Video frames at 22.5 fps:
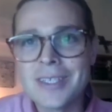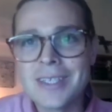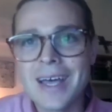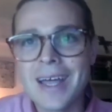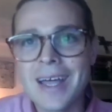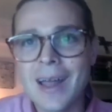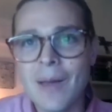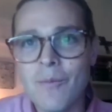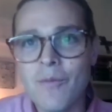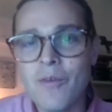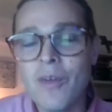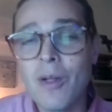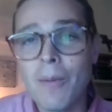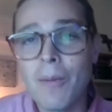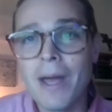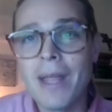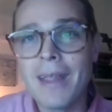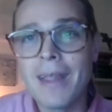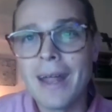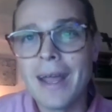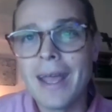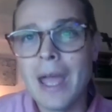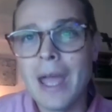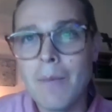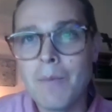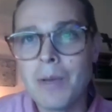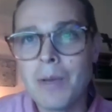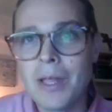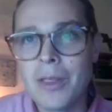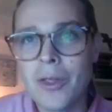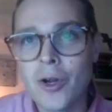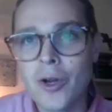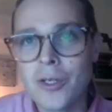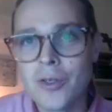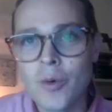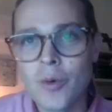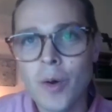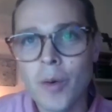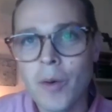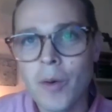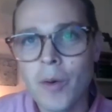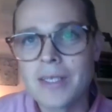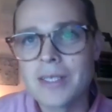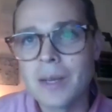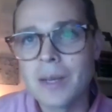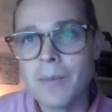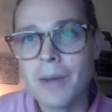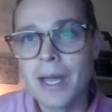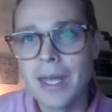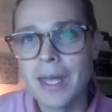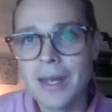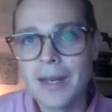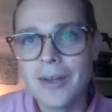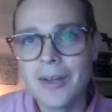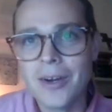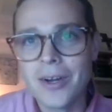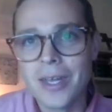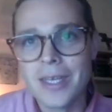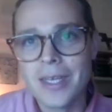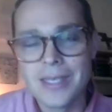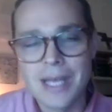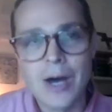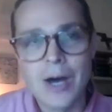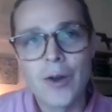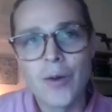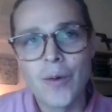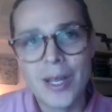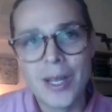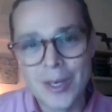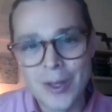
And she said, I feel bad that I can't be there, so I want to send my kid cookies.